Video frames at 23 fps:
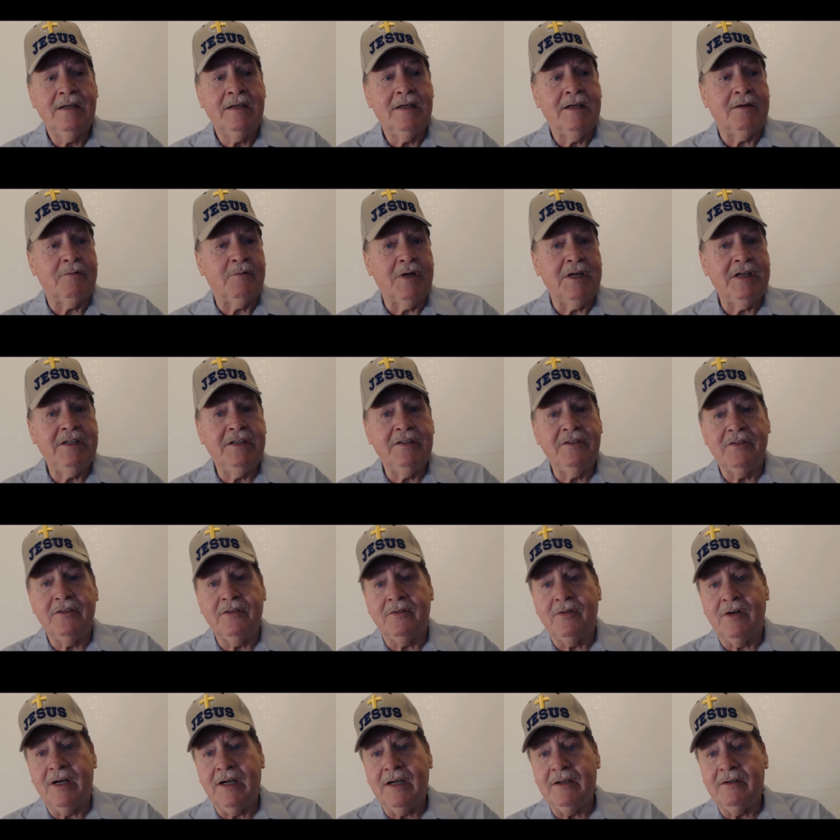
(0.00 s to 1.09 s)
Now, right here in
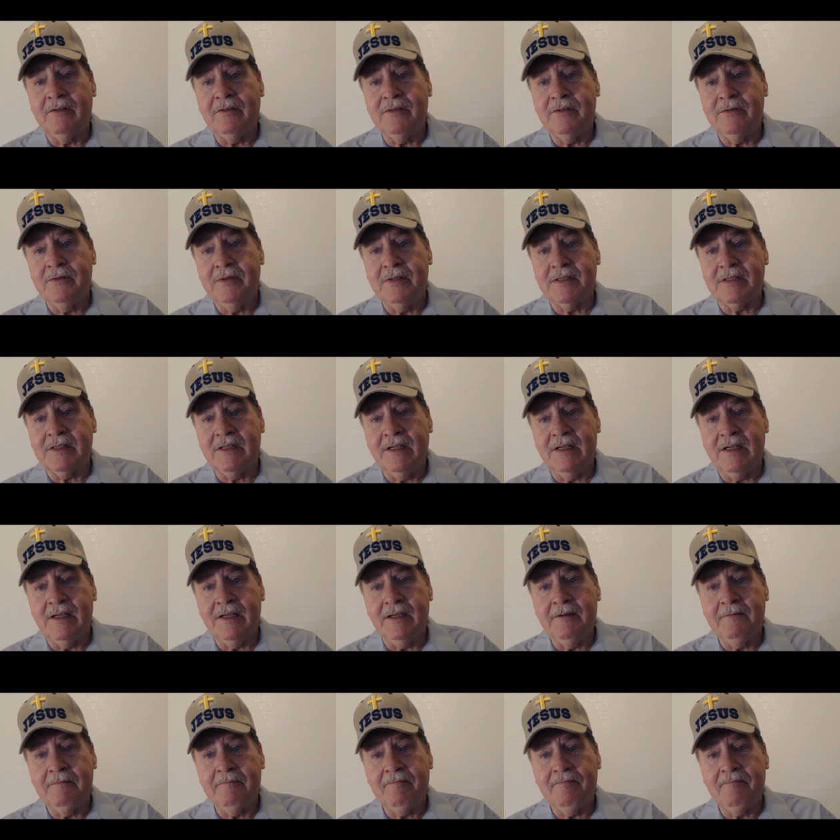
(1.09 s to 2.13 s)
Ohio, USA,